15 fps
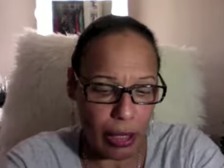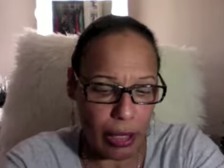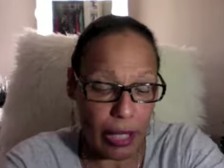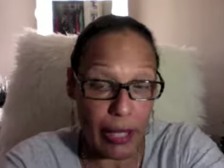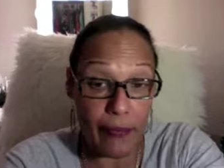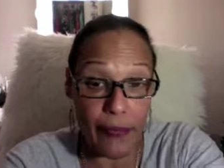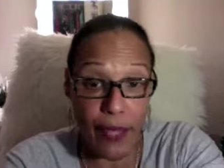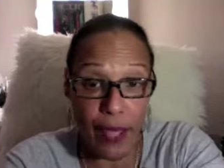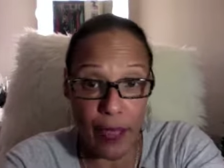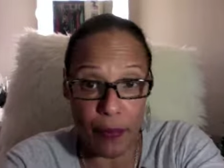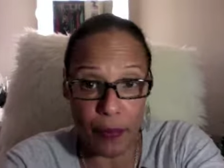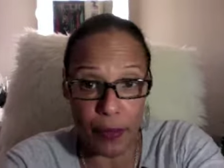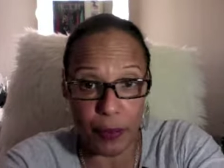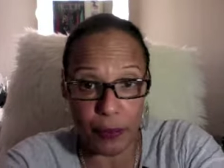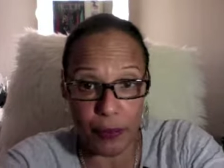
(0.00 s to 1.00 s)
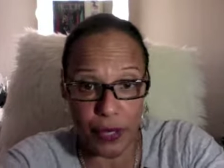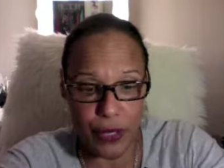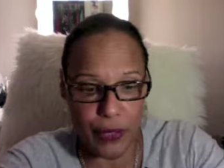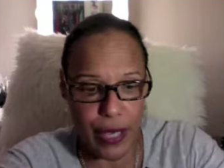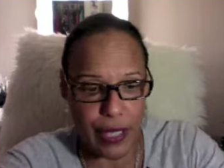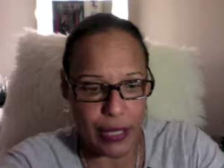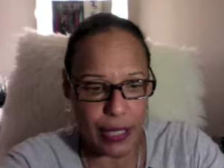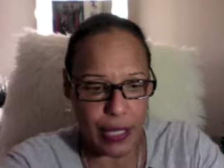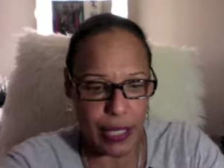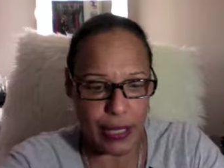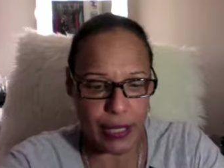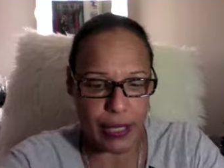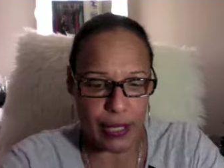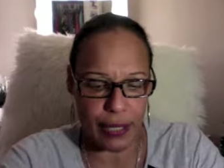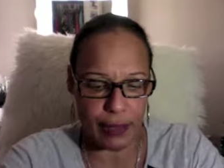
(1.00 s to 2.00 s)
And the other one, the moisturizer, let's
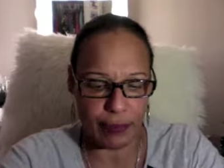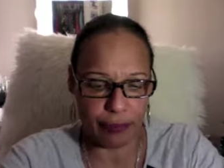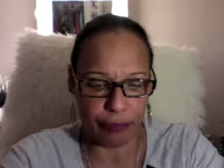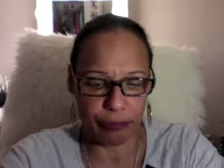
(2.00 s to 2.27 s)
see.